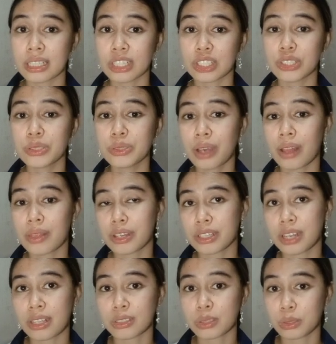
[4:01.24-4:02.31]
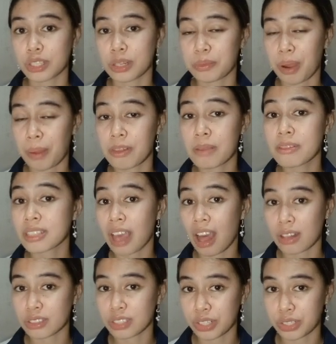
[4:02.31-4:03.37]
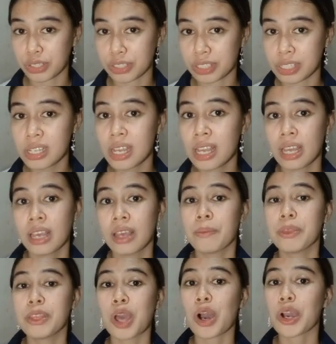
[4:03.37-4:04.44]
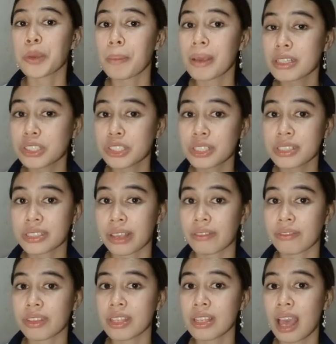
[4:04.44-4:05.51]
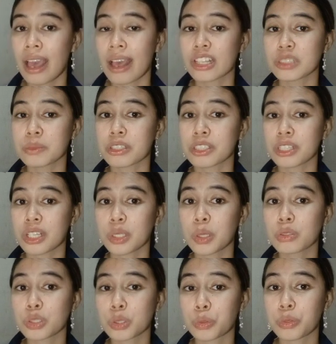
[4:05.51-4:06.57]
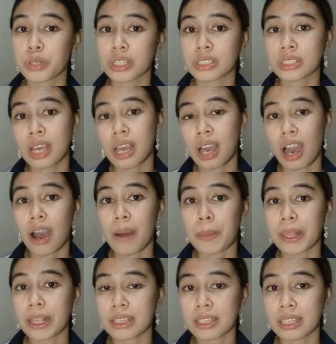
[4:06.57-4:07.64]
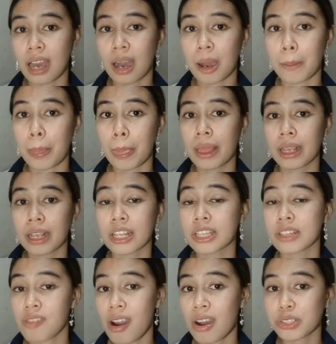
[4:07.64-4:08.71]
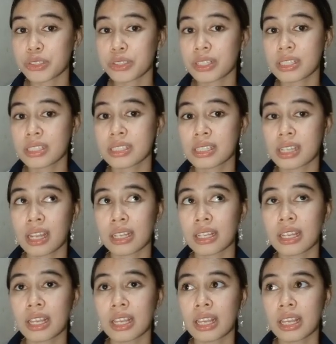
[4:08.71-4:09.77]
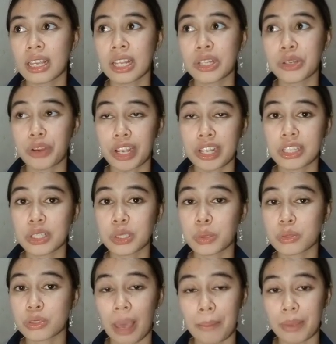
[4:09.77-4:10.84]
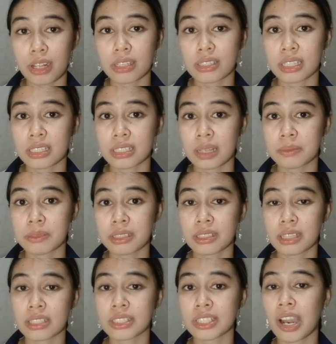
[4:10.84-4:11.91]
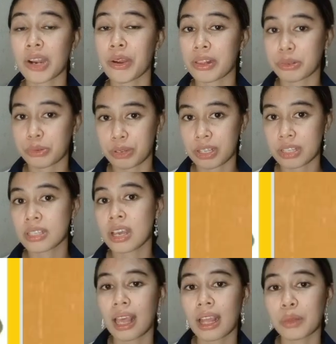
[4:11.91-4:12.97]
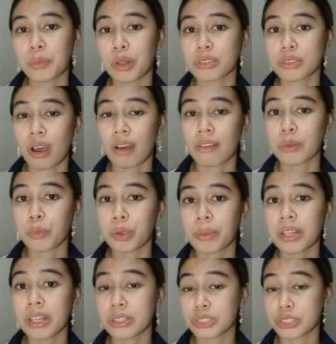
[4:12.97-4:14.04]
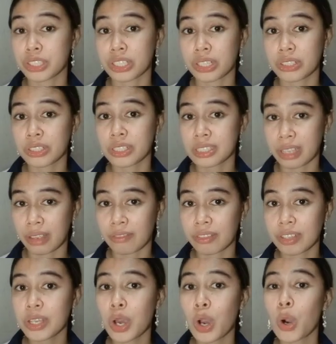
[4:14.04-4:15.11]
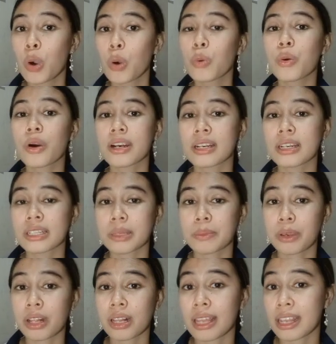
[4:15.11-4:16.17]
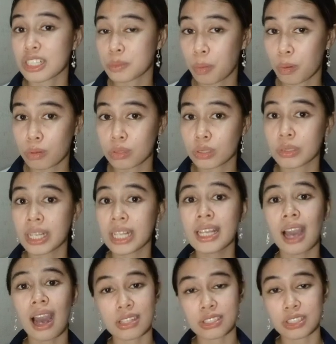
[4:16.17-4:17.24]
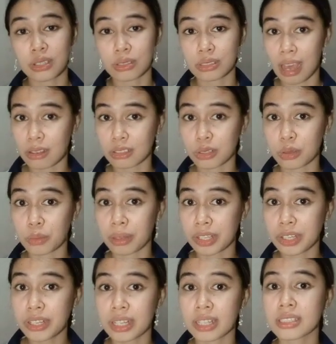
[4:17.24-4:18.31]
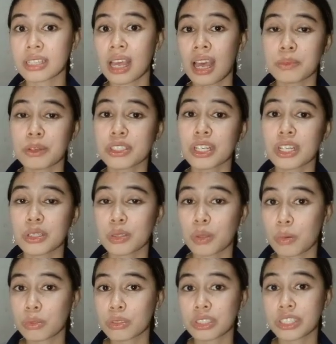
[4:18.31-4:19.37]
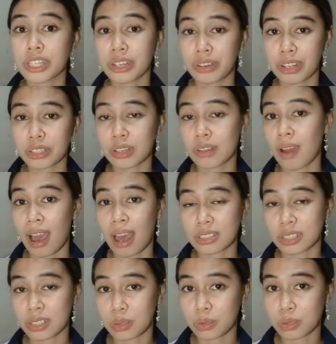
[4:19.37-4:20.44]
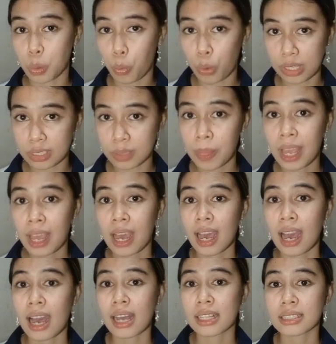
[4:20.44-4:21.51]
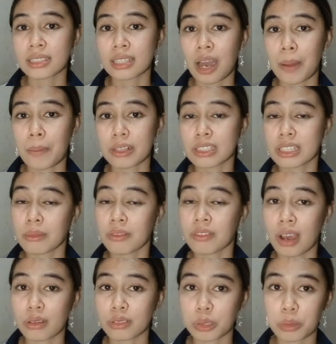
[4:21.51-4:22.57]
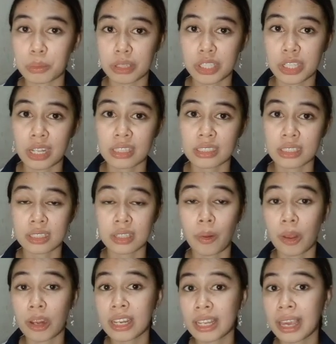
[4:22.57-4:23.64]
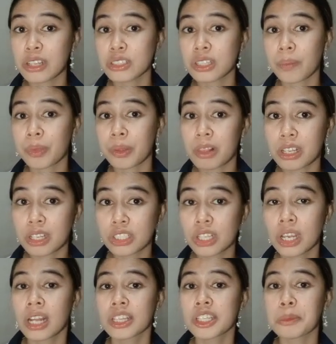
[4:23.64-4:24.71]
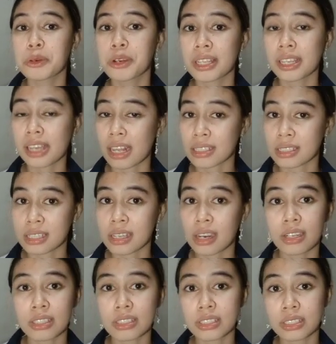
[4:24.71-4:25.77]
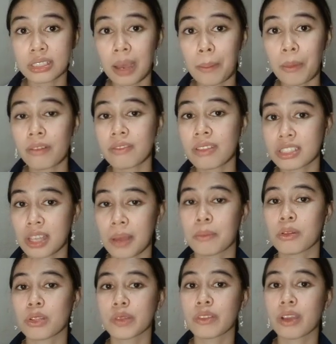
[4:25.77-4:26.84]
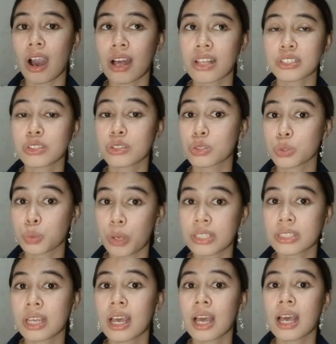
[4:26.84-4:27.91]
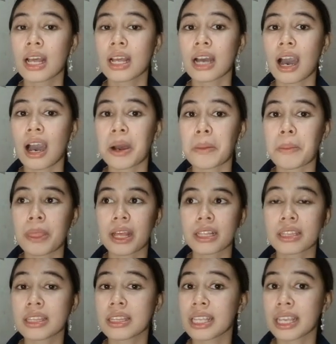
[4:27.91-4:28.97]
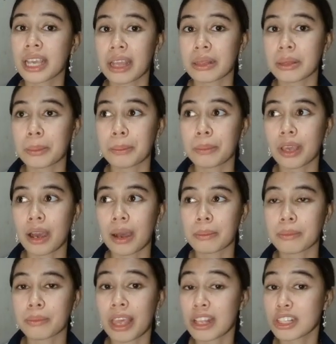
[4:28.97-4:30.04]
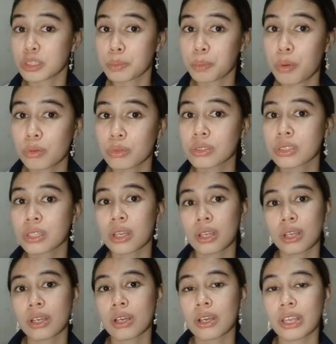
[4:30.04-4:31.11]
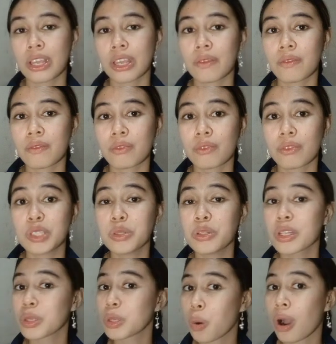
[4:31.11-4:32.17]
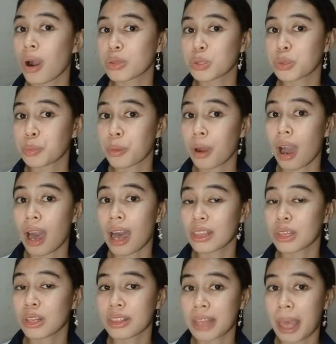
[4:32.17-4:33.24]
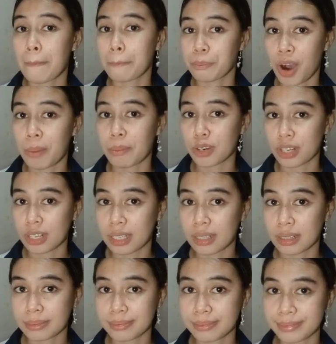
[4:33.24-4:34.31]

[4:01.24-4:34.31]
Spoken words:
issue under the social problem is the health security, the occupational safety, especially those who works in the factories and in creating those chemicals and substances. They are at risk. And we also have the women and children safety, who are typically exposed to daily hazardous household materials, especially to those generator of hazardous waste, as some of the household materials such as the cleaning agent, the bleach, the muriatic acid are some of the examples of the hazardous waste that they can be exposed if they do not know how to handle them properly.